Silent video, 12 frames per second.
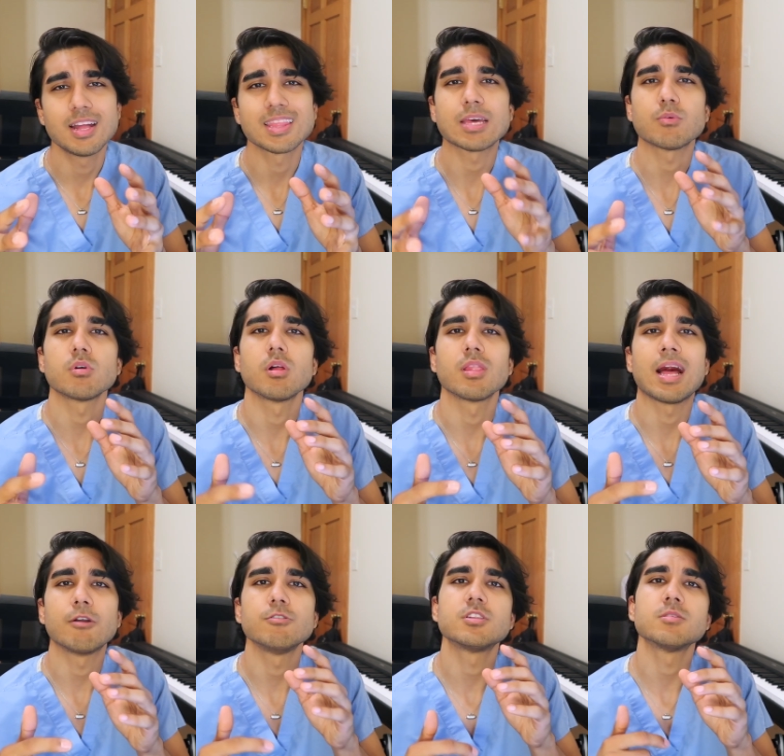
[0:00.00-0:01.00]
that will
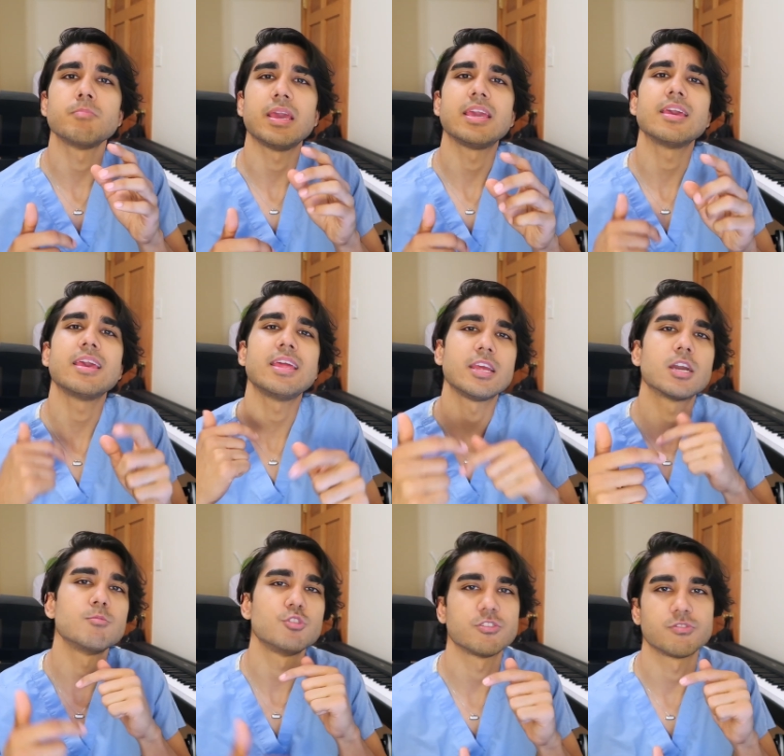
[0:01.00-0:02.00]
allow you to make
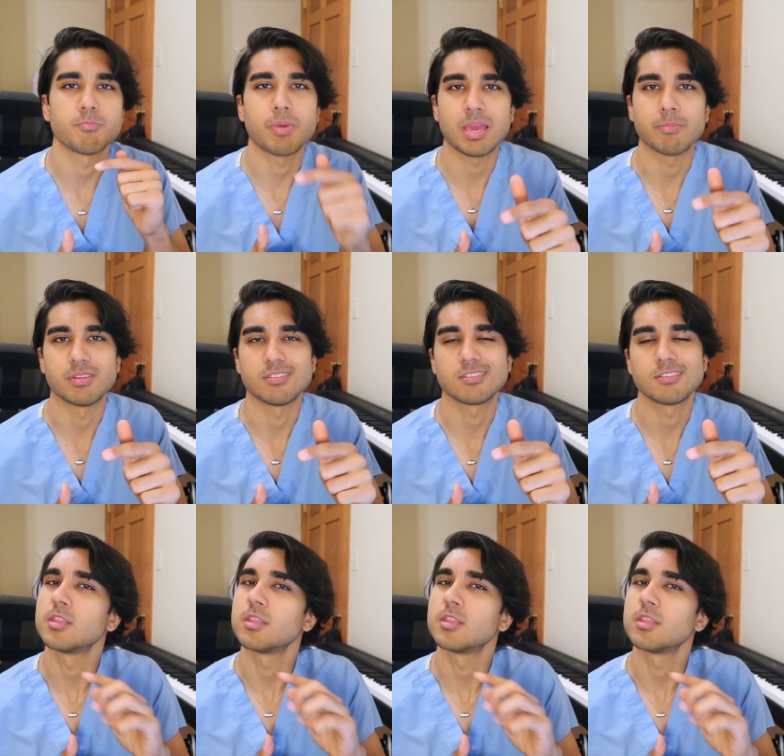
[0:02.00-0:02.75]
income-driven payments.